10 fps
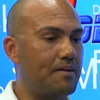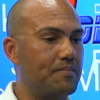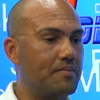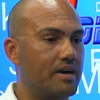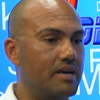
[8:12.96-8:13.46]

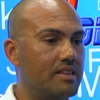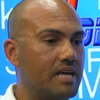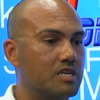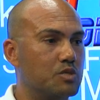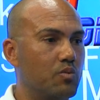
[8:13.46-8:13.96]
And
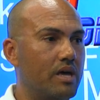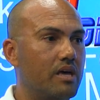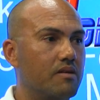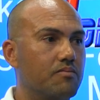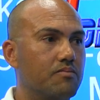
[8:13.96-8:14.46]
that is
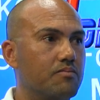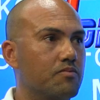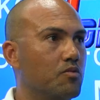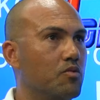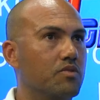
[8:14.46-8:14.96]
where,
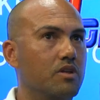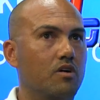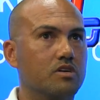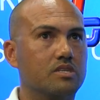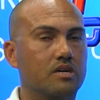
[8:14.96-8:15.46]
for the
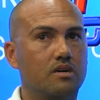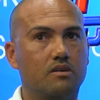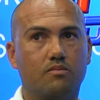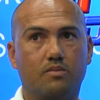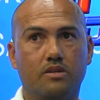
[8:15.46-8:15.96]
last,
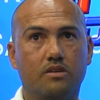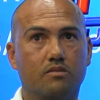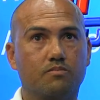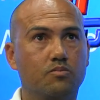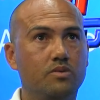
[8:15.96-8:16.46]

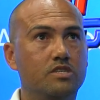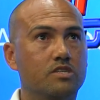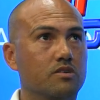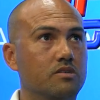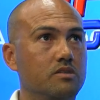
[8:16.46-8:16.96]
we
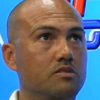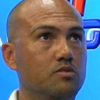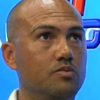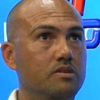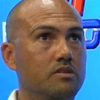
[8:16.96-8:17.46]
started in
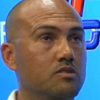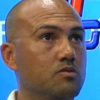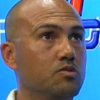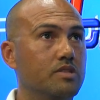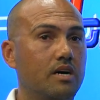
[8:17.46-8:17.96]

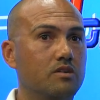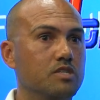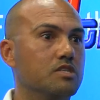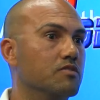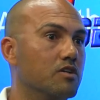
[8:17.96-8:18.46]

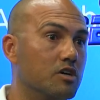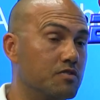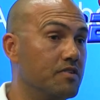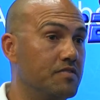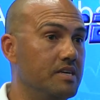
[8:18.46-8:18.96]
2000, so the
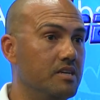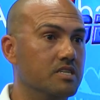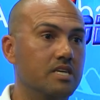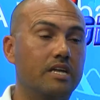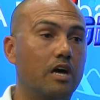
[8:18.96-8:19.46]
last 15
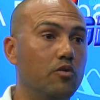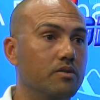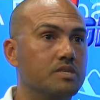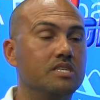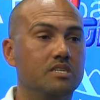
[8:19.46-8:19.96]
years,
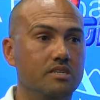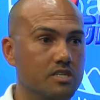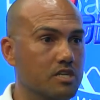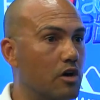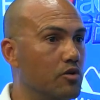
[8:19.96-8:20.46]
16
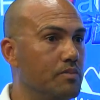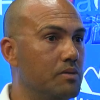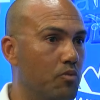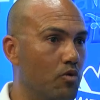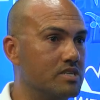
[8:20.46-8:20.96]
years, it had only
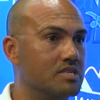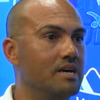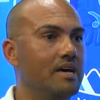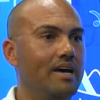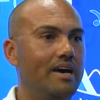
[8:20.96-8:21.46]
been boys.
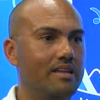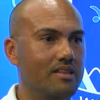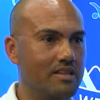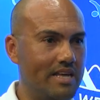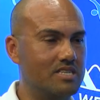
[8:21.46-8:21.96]

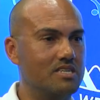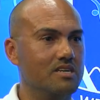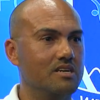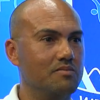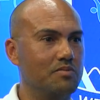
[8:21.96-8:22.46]
And next
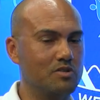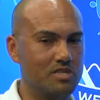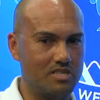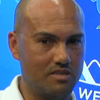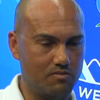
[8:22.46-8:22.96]
year, because
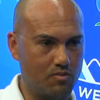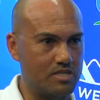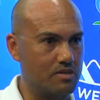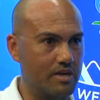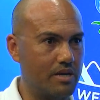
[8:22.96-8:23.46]
it's in
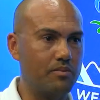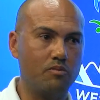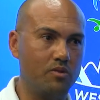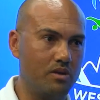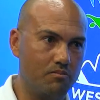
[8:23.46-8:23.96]
Western Cape
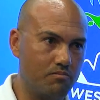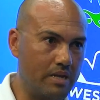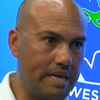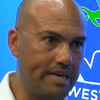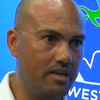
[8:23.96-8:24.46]
and we
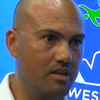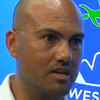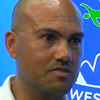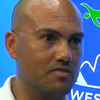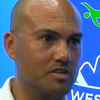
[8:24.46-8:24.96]
lead
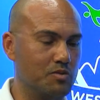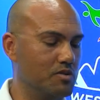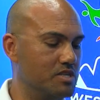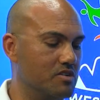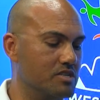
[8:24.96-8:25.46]
as far as
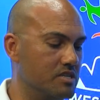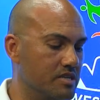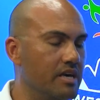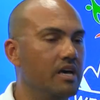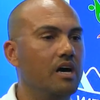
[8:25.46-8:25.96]
sports is concerned,